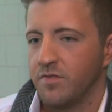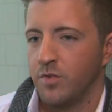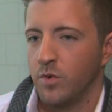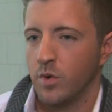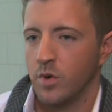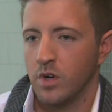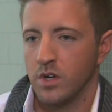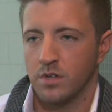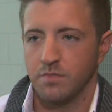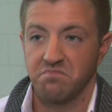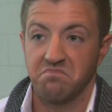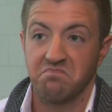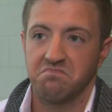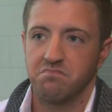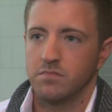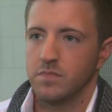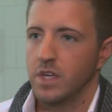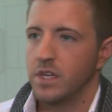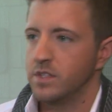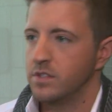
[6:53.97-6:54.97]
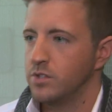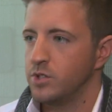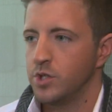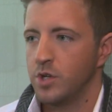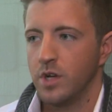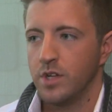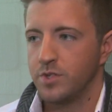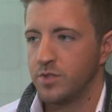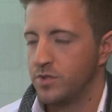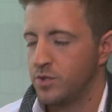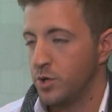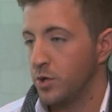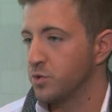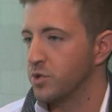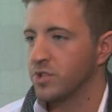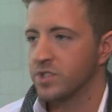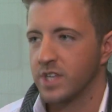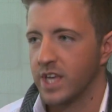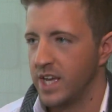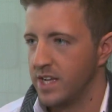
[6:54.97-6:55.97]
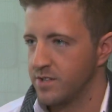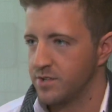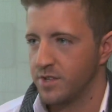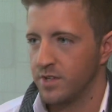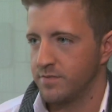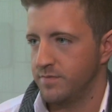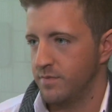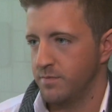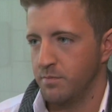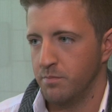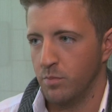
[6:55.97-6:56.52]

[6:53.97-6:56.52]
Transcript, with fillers: for children's cancer.